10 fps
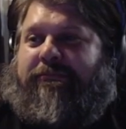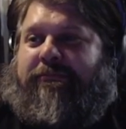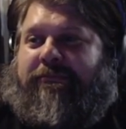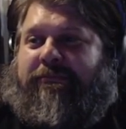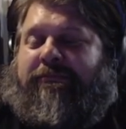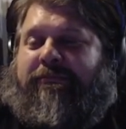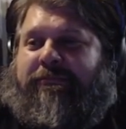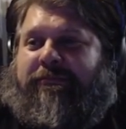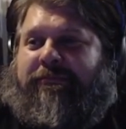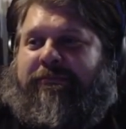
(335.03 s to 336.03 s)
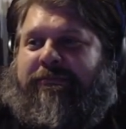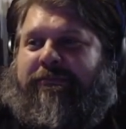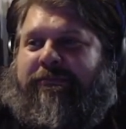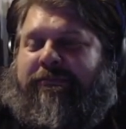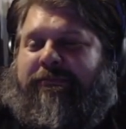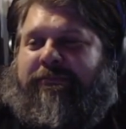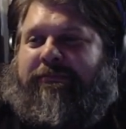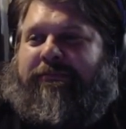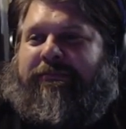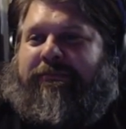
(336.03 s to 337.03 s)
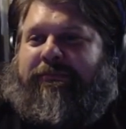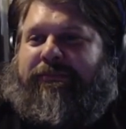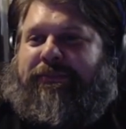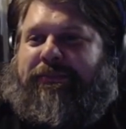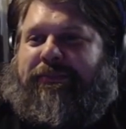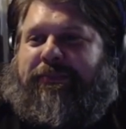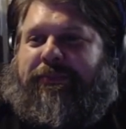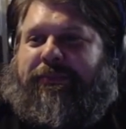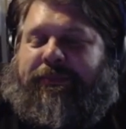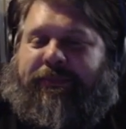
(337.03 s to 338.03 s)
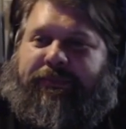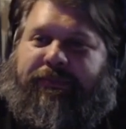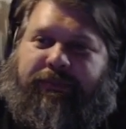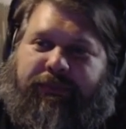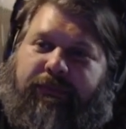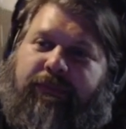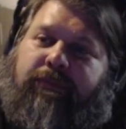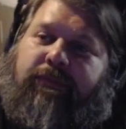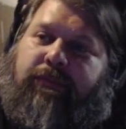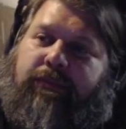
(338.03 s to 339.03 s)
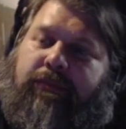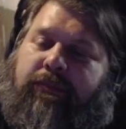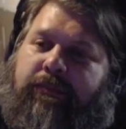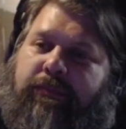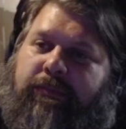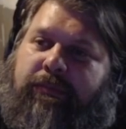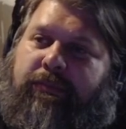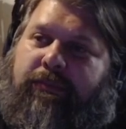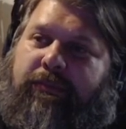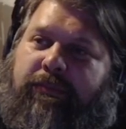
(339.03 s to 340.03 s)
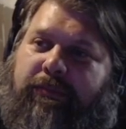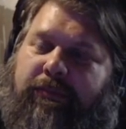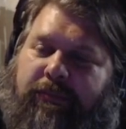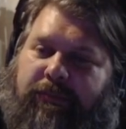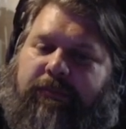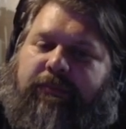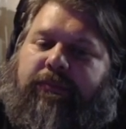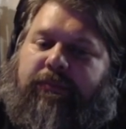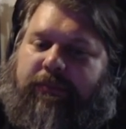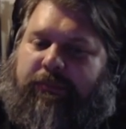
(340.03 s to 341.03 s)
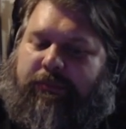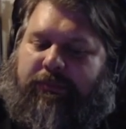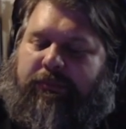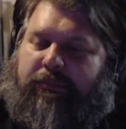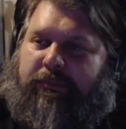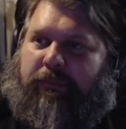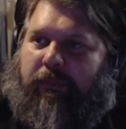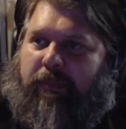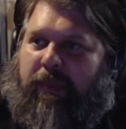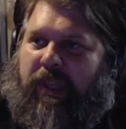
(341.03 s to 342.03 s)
[no speech]